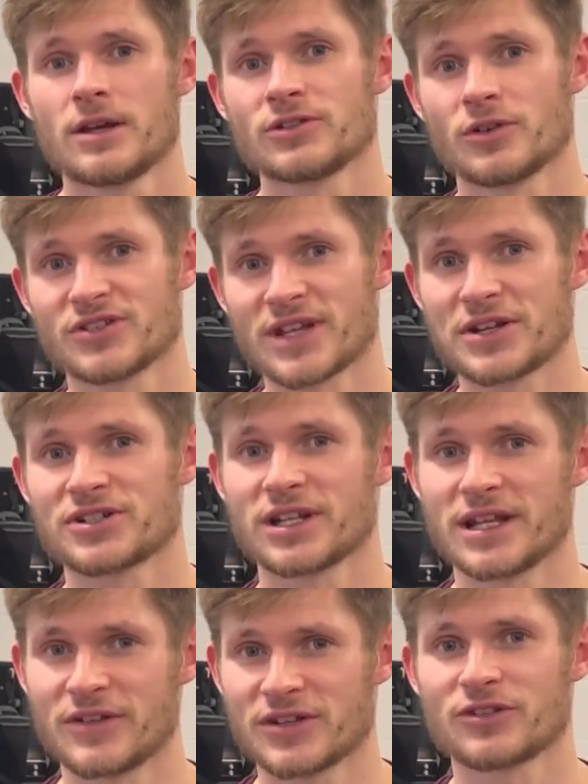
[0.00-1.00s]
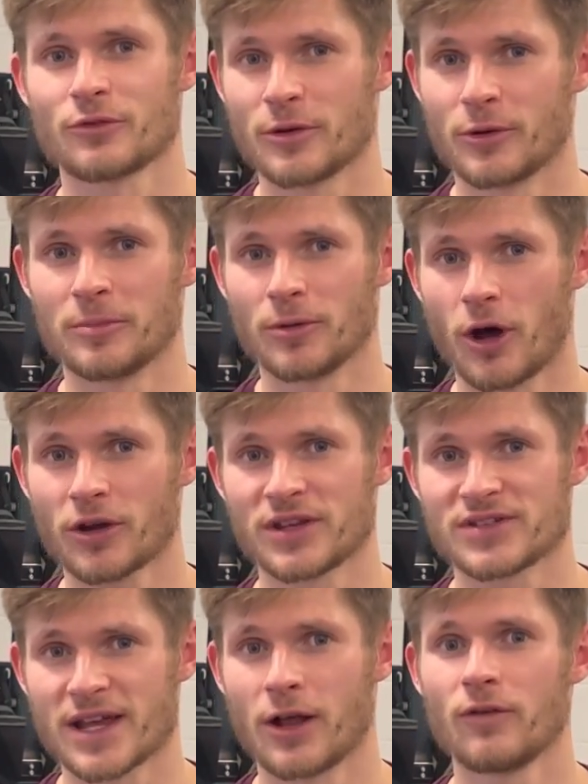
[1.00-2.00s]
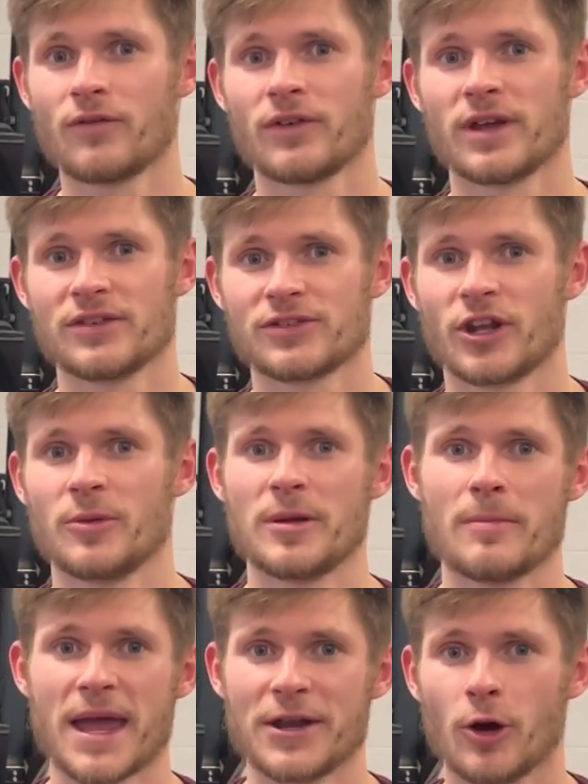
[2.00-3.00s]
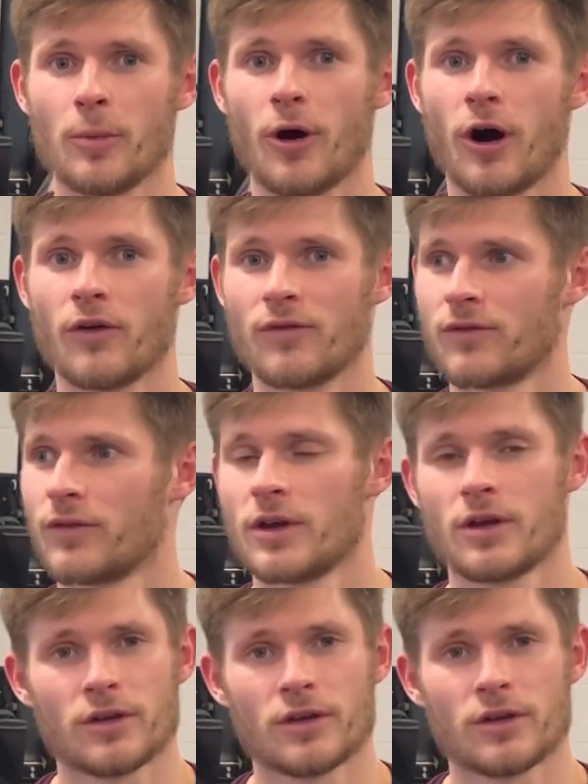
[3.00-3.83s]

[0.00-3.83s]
So essentially this 3-week block itself is going to be made up of,